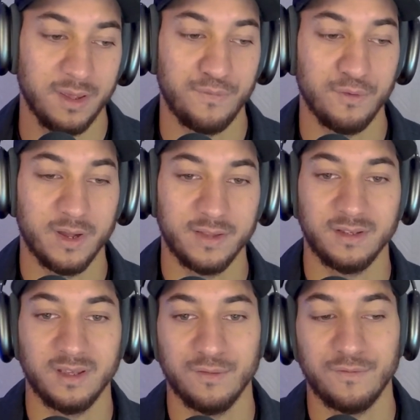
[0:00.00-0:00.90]
If you had to
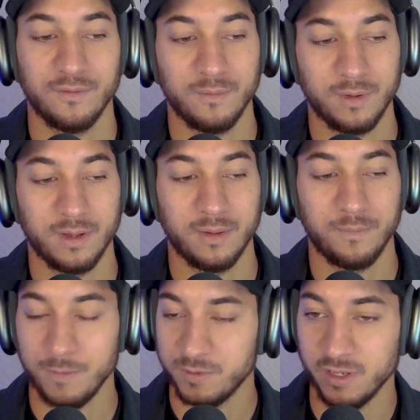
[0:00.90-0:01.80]
give
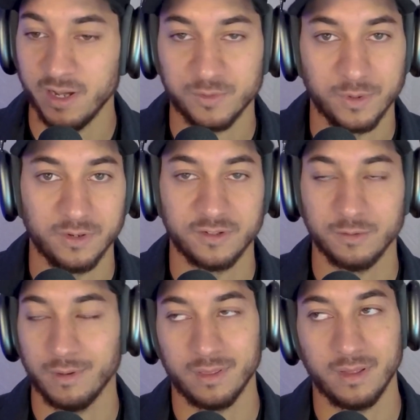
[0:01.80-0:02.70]
PPC experts,
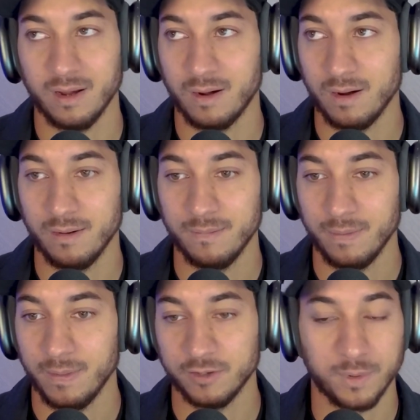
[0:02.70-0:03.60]
whether they are
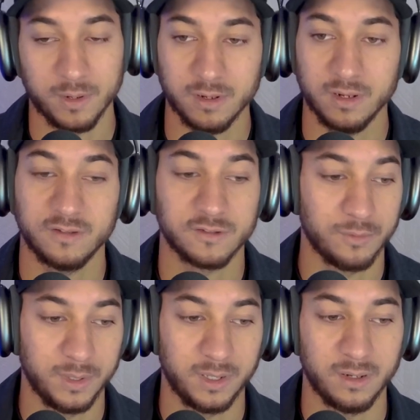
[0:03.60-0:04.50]
experienced or
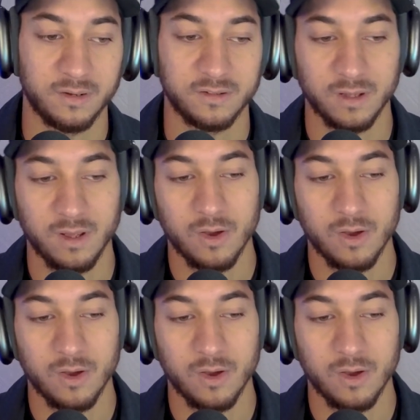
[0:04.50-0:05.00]
beginners,